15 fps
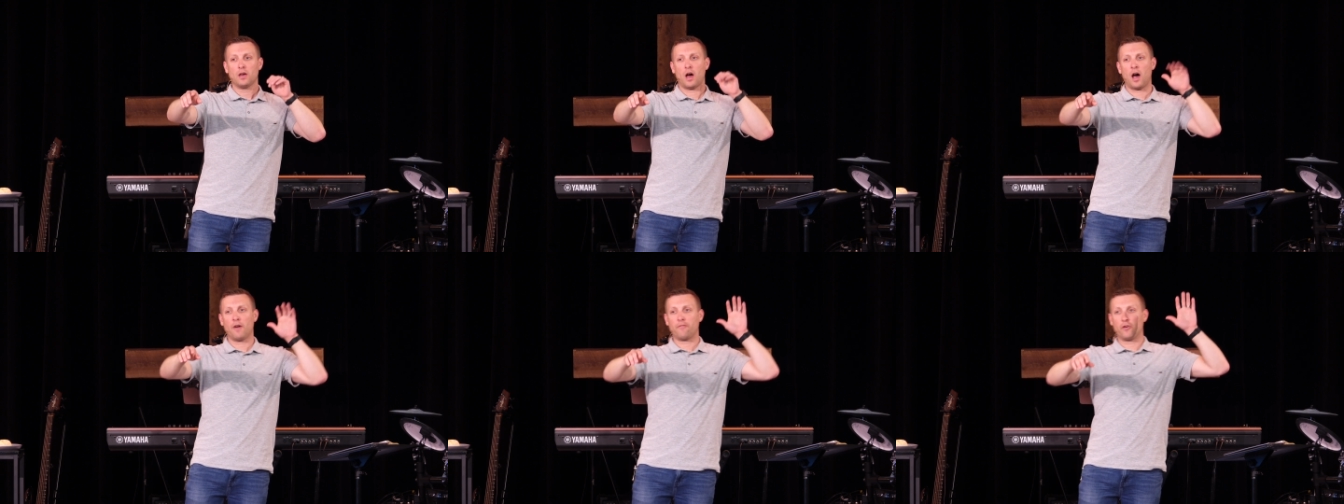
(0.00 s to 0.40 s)

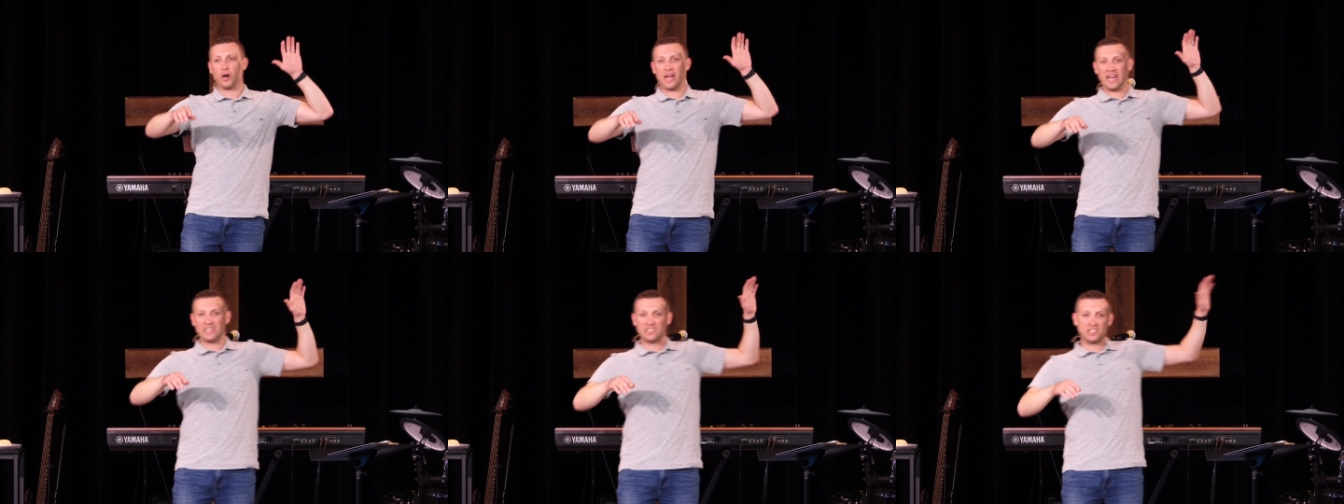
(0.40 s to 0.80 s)
offer
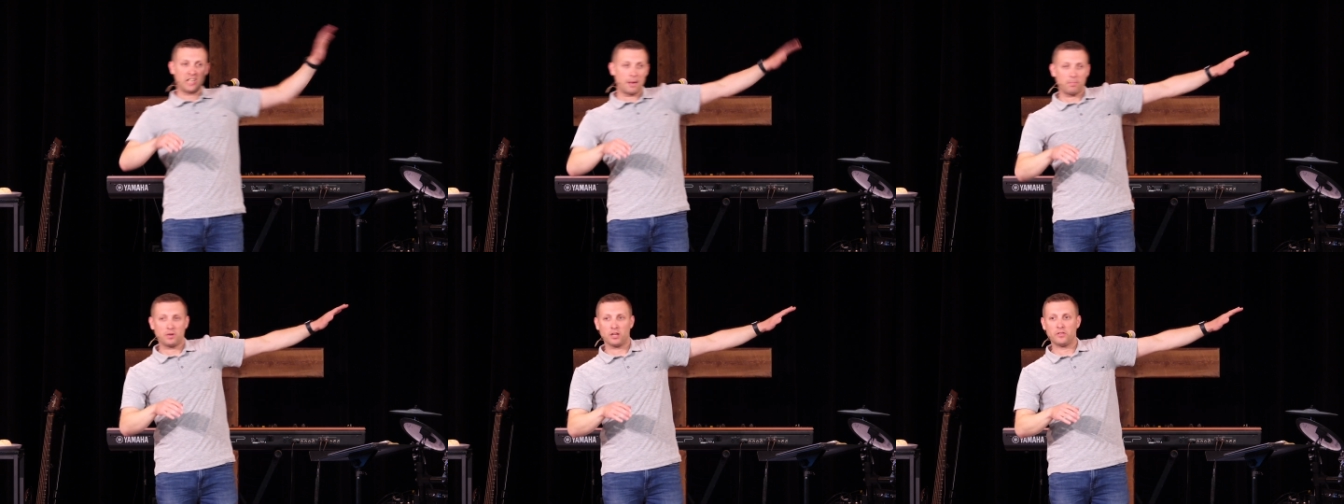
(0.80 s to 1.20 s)

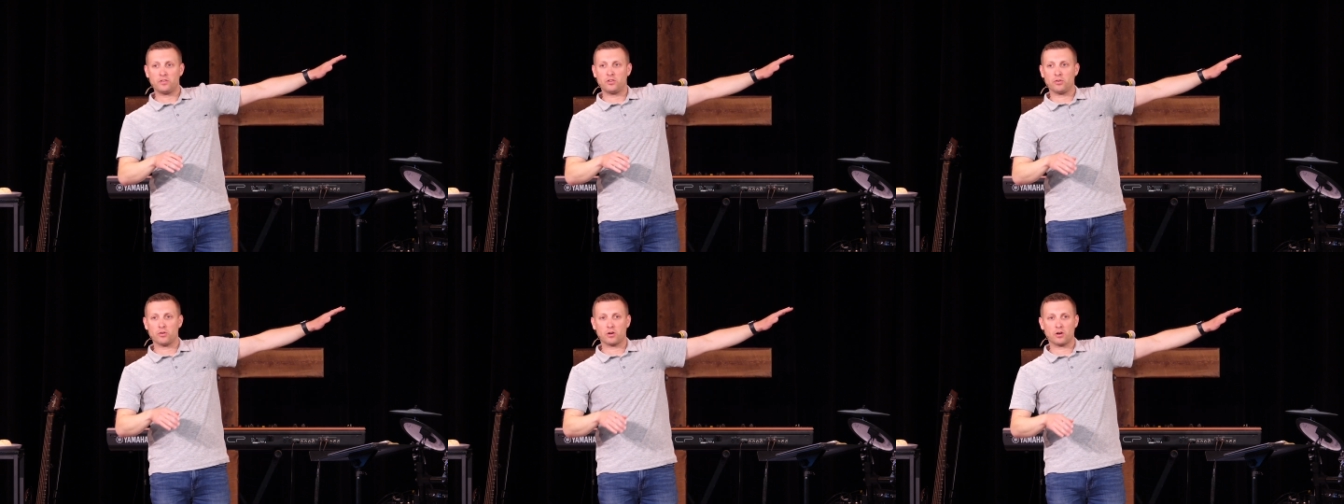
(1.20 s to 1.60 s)
acceptance
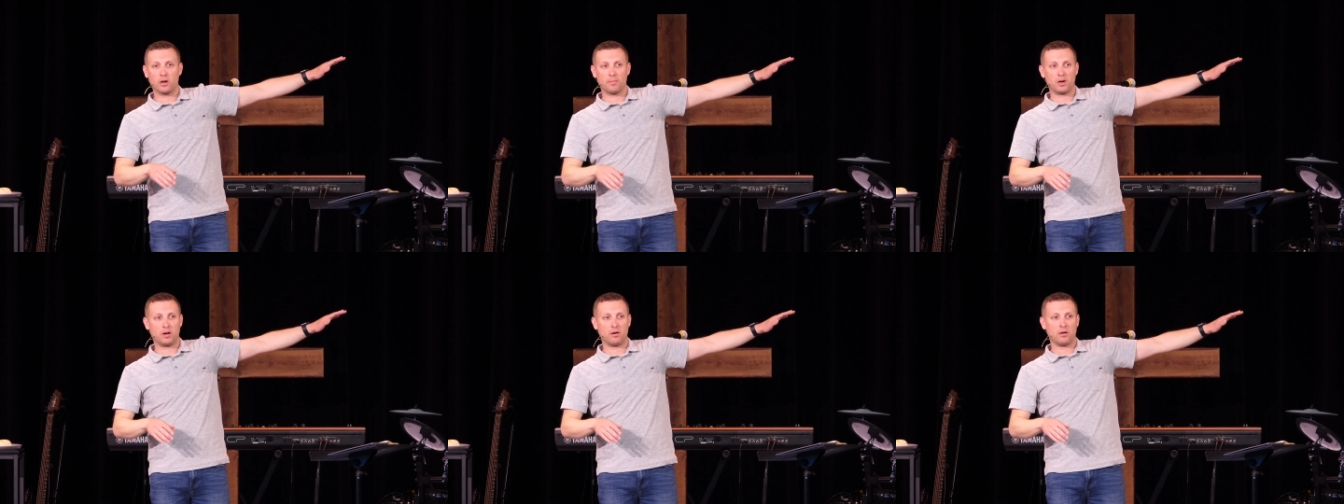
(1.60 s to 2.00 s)
to a
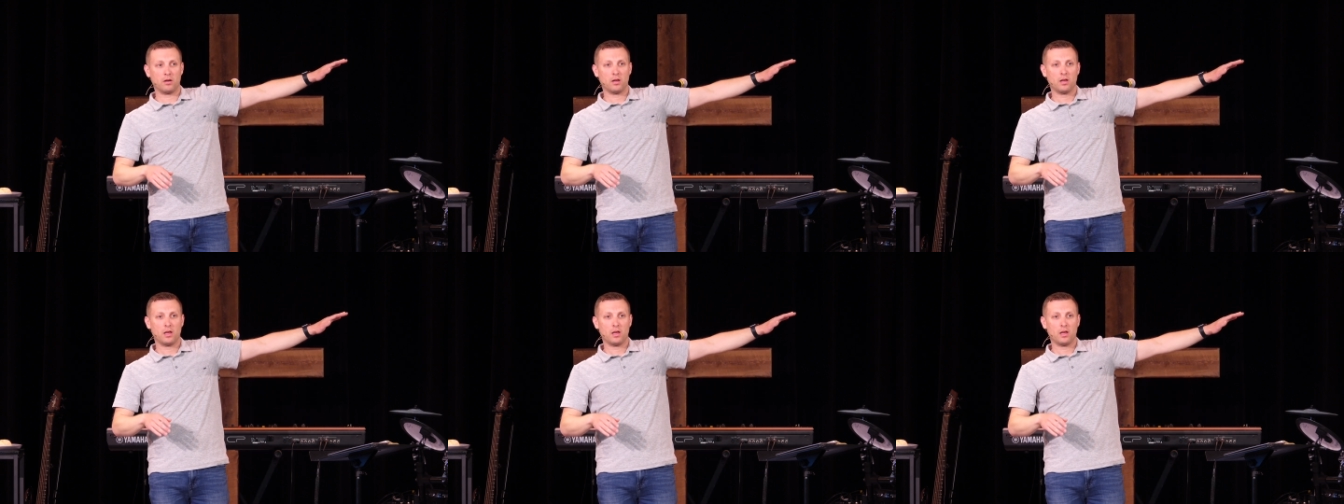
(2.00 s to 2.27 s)
criminal,